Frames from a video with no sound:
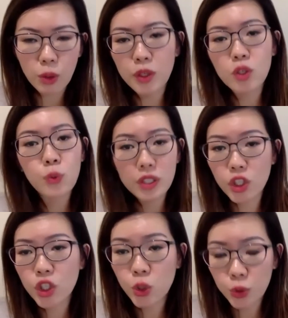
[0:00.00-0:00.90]
because we
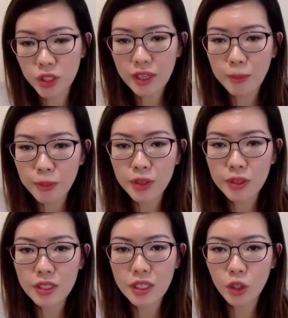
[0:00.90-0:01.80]
teach children
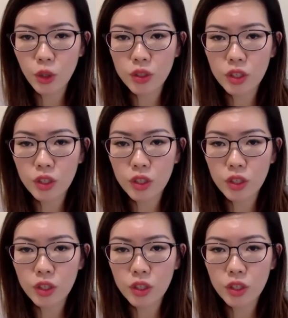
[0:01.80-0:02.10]
empathy and all that.